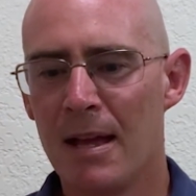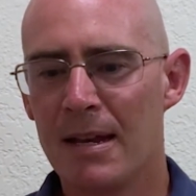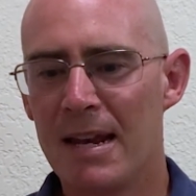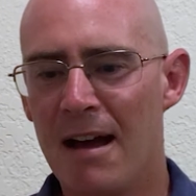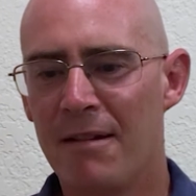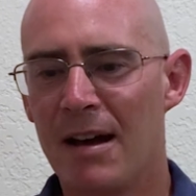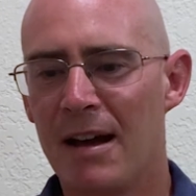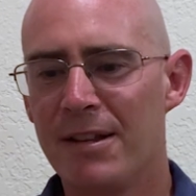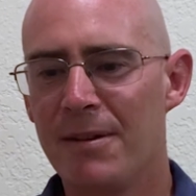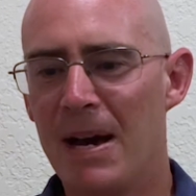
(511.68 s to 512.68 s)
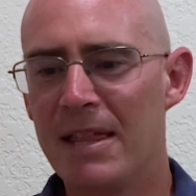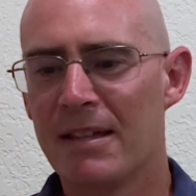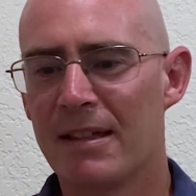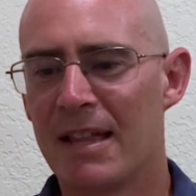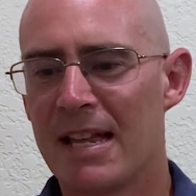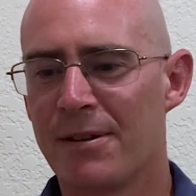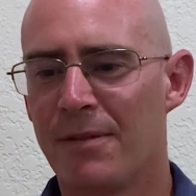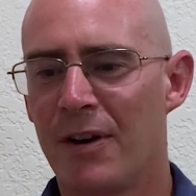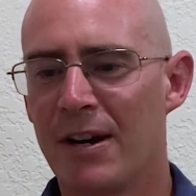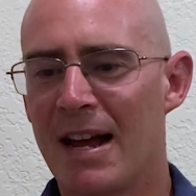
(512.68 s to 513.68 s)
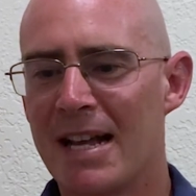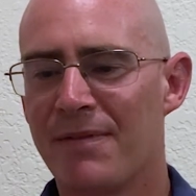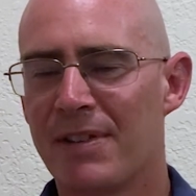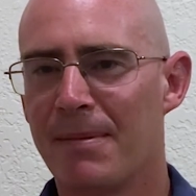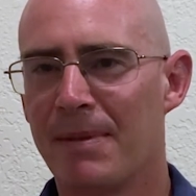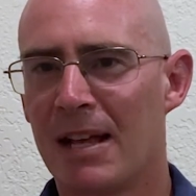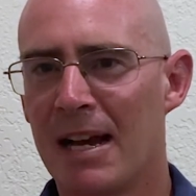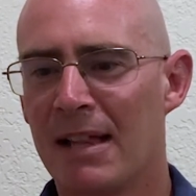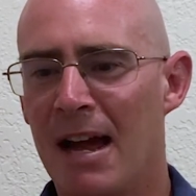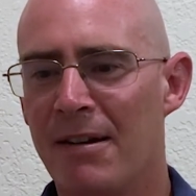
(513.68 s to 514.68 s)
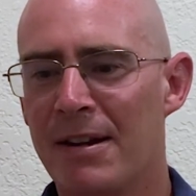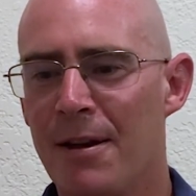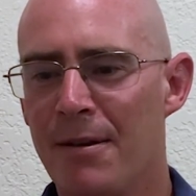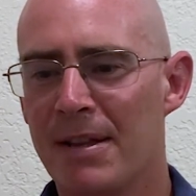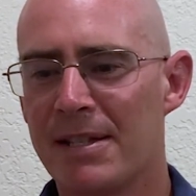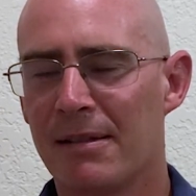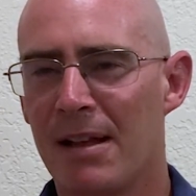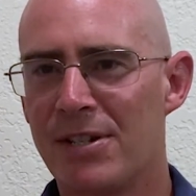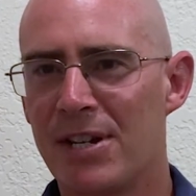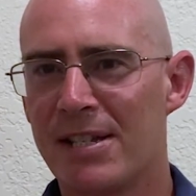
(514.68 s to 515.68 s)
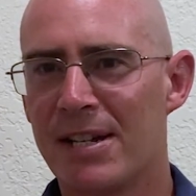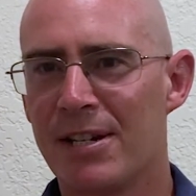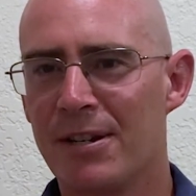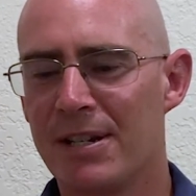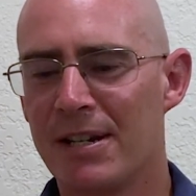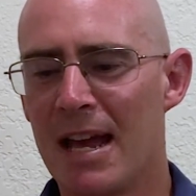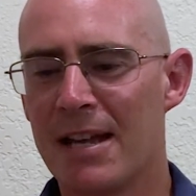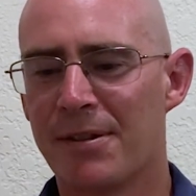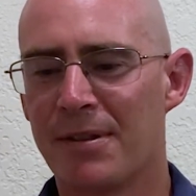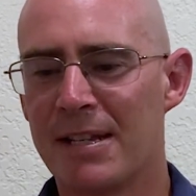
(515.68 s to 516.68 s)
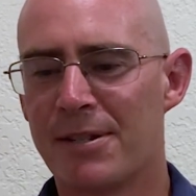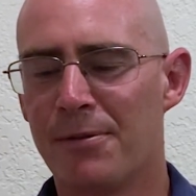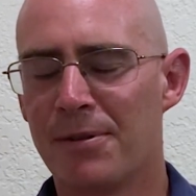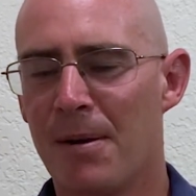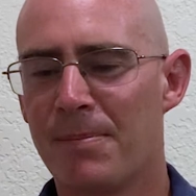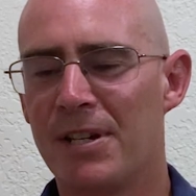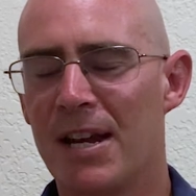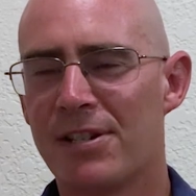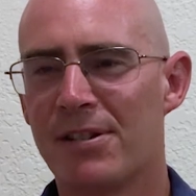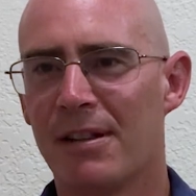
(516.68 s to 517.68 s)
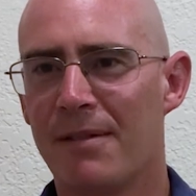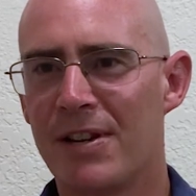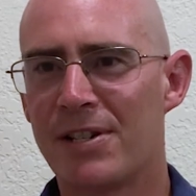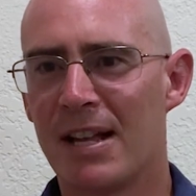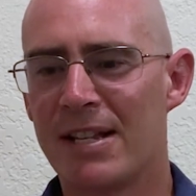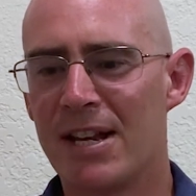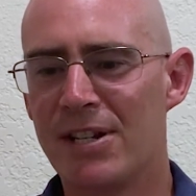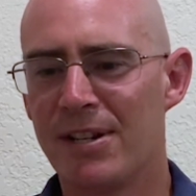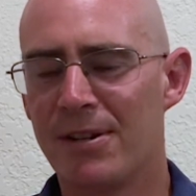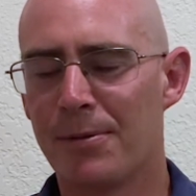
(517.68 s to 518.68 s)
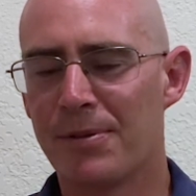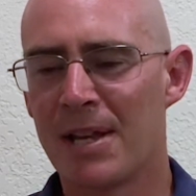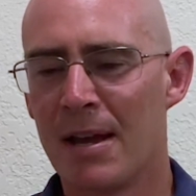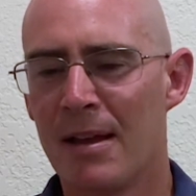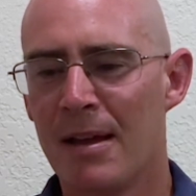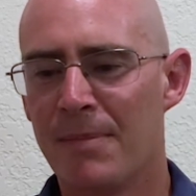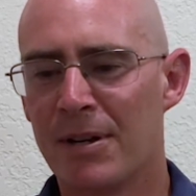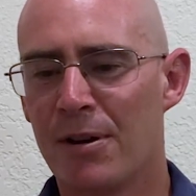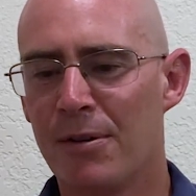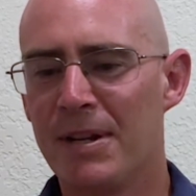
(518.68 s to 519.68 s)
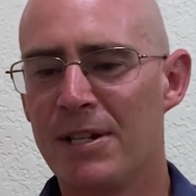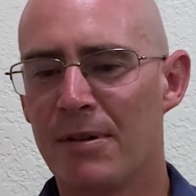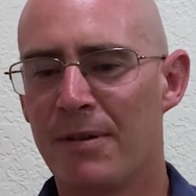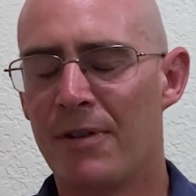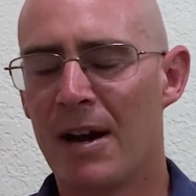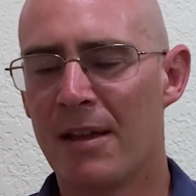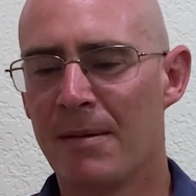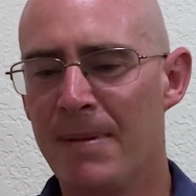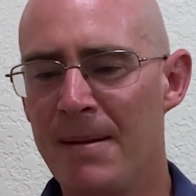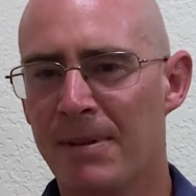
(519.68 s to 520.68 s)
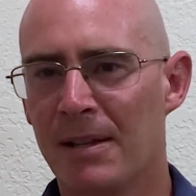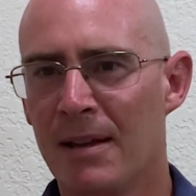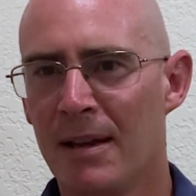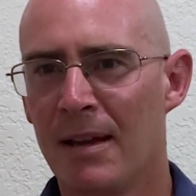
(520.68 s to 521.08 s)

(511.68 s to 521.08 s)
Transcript: Now, you might think that that's all very nice for someone like Larry, who runs a large institute and has all these cool computational and visualization tools, but could we do it for other people?